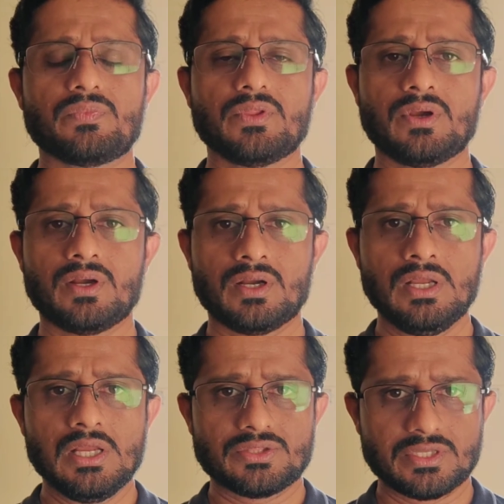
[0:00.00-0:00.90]
The
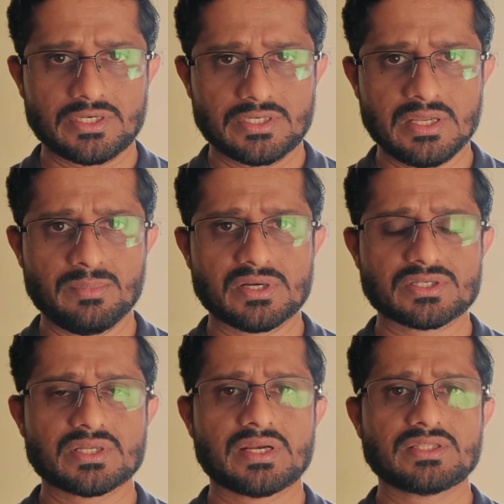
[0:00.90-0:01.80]

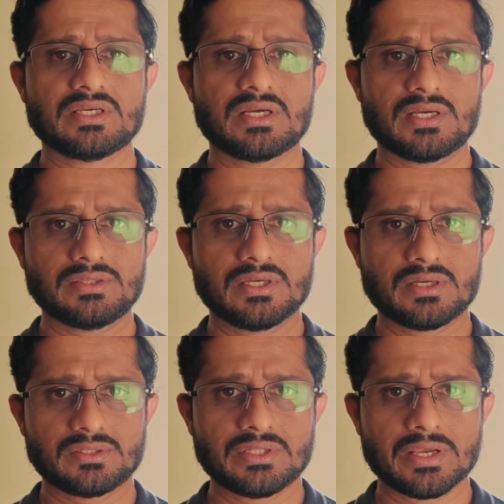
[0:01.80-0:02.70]
demons and
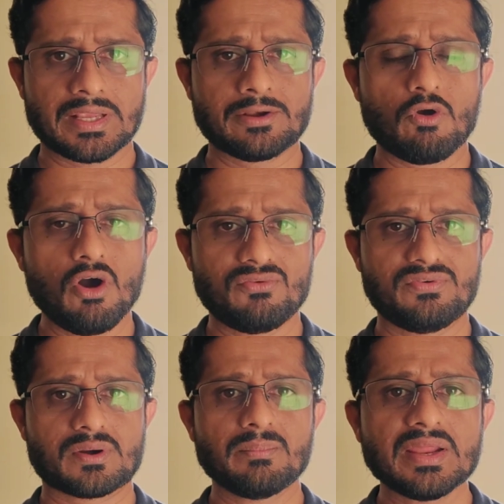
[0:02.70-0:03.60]
they can
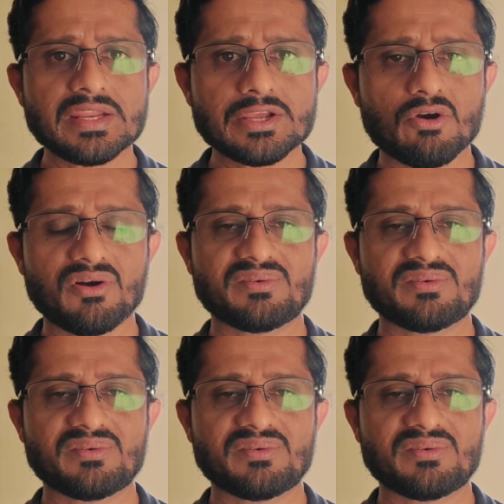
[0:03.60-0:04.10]
offer many